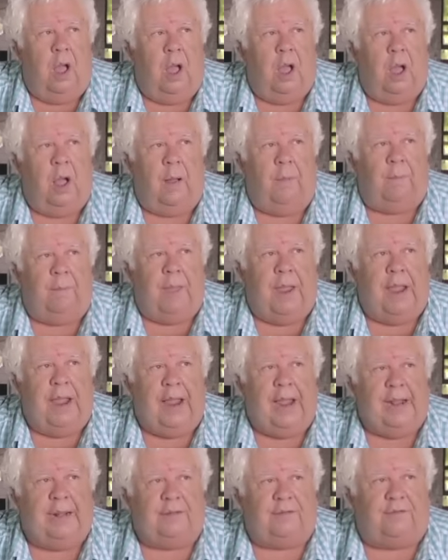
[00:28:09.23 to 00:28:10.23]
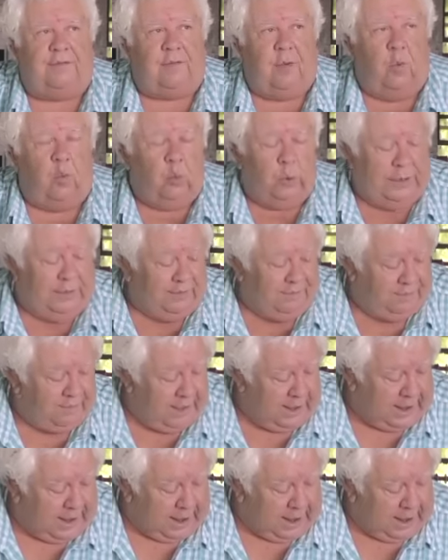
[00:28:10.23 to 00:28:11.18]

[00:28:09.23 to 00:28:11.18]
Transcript: And so we set